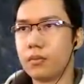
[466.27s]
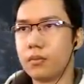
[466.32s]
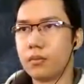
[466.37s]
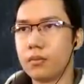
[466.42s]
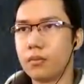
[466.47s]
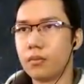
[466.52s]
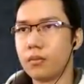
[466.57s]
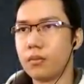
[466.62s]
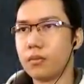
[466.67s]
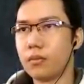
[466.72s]

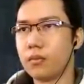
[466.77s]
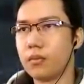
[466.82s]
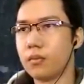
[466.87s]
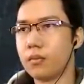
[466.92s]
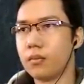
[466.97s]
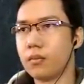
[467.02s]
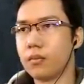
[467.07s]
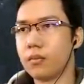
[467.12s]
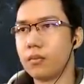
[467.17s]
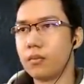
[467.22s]

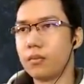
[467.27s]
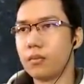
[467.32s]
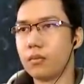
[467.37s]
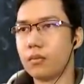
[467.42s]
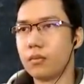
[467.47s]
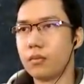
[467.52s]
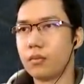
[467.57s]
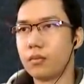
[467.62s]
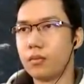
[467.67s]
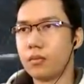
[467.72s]

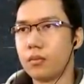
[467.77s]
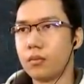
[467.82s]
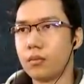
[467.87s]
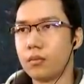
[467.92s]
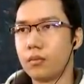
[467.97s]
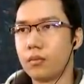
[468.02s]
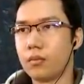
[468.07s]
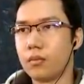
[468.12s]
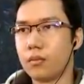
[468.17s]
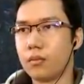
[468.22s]

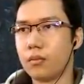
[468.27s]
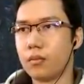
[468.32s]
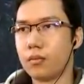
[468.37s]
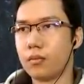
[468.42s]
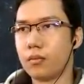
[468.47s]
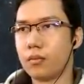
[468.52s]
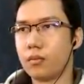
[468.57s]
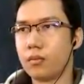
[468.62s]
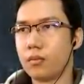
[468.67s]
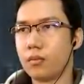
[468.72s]

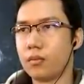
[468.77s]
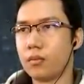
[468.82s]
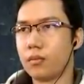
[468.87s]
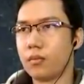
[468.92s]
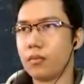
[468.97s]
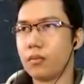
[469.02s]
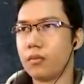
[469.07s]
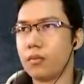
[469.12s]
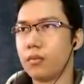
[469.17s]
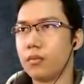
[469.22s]

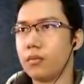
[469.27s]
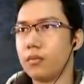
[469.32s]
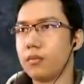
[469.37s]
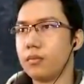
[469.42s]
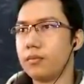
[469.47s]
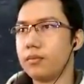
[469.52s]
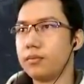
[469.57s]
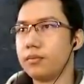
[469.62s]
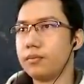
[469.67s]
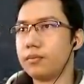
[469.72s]

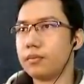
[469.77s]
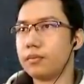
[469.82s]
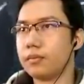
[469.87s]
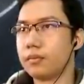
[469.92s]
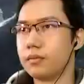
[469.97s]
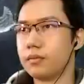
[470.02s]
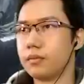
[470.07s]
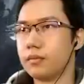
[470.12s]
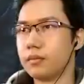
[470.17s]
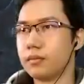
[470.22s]

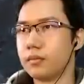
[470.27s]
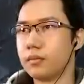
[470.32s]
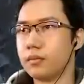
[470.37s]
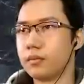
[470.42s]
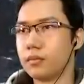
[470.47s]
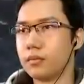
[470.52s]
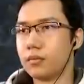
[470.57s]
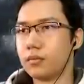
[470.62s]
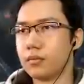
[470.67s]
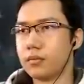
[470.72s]

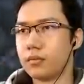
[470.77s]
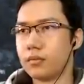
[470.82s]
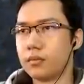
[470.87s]
(no one is talking)